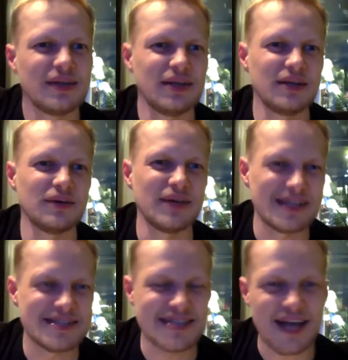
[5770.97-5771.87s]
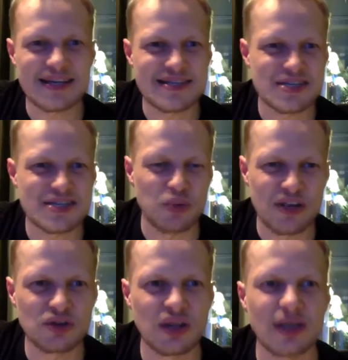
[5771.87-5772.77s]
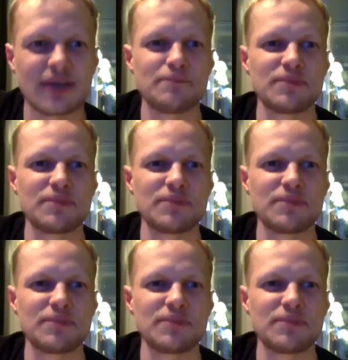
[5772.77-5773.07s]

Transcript: you know, and, and sake is this weird, like